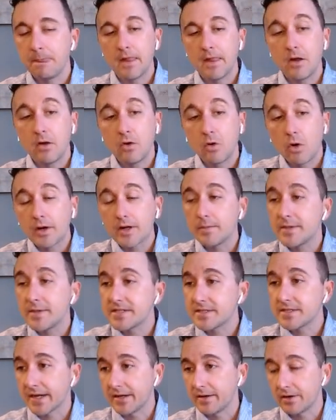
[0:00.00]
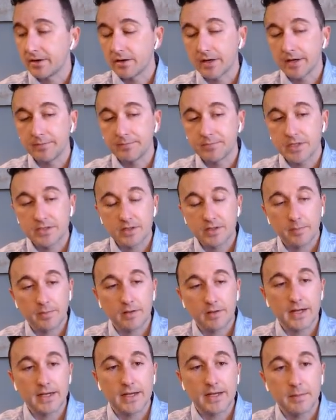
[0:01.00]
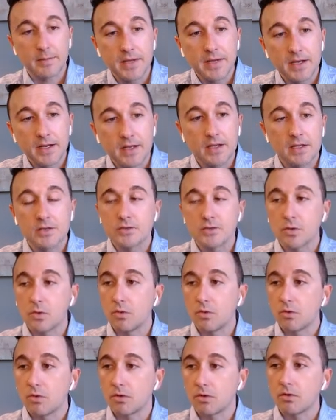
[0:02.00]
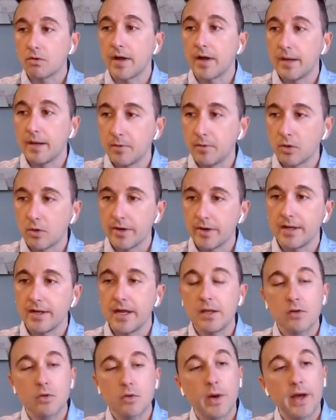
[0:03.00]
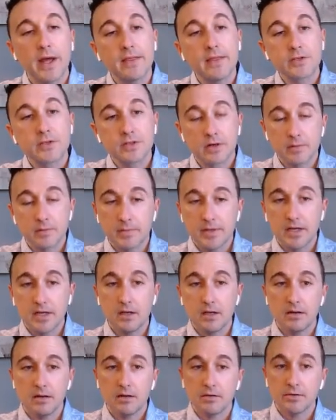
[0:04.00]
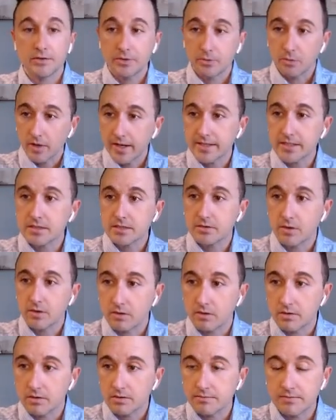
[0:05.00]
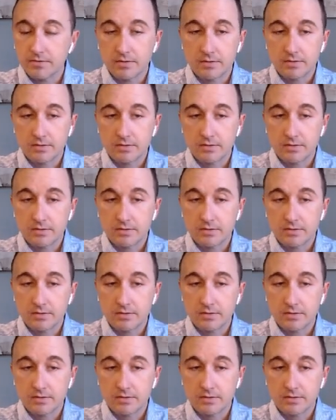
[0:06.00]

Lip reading: or it can be secondary to something like diabetes or amyloid. Either way, there's going to be direct nerve